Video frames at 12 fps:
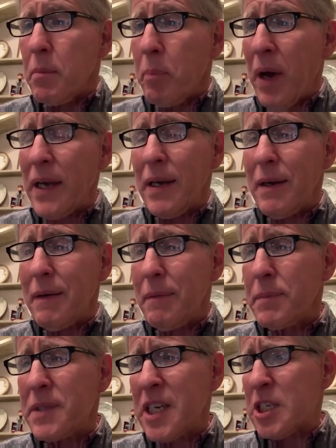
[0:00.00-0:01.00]
but
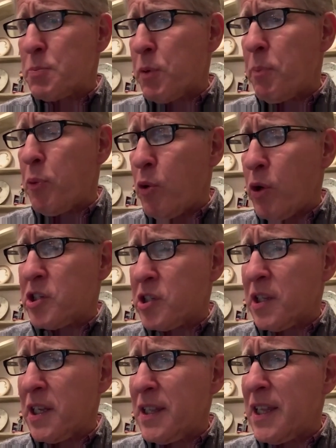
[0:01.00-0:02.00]
disproportionately,